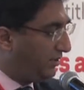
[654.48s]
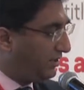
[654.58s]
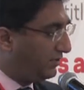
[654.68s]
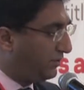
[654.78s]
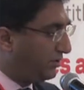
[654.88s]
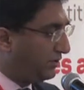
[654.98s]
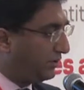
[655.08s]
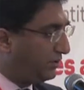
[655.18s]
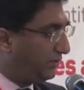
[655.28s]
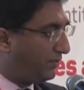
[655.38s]
which is, of course,
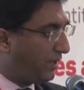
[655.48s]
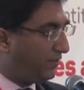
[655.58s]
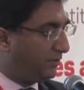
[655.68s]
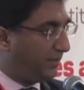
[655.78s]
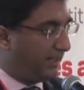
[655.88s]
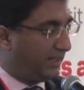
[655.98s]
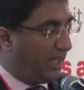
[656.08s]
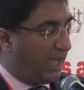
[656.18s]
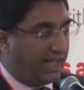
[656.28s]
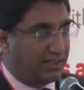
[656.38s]
not too far from here.
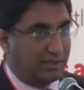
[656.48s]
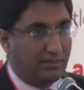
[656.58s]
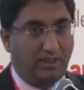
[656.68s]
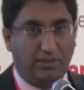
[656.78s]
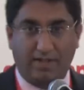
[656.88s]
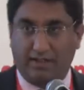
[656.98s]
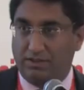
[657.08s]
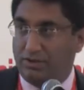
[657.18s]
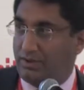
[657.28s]
And some of these factors